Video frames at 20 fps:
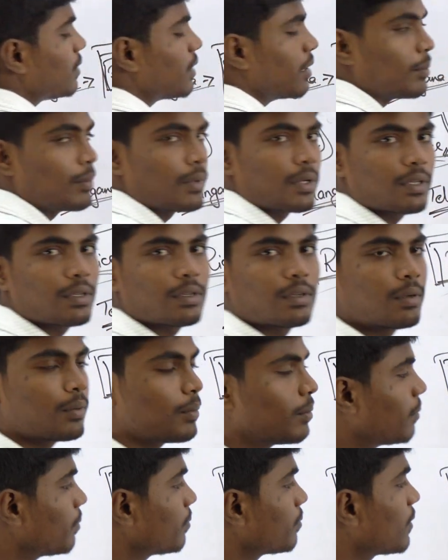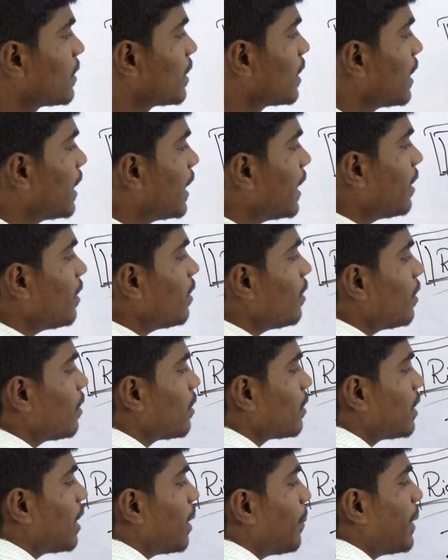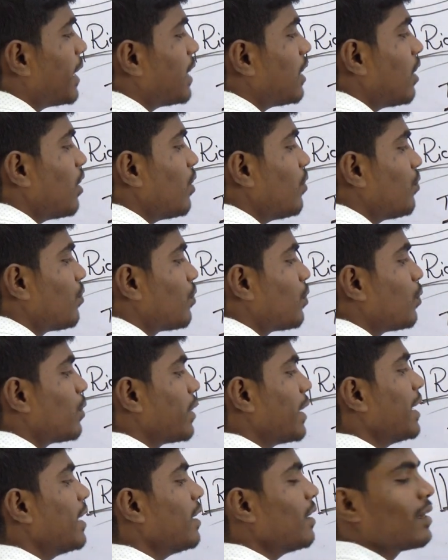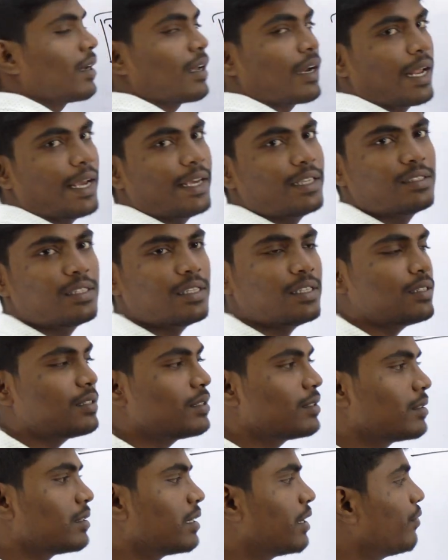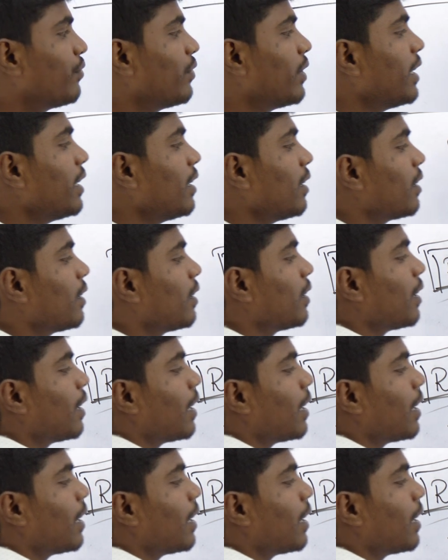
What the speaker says: steamed. Here the method of cooking rice is different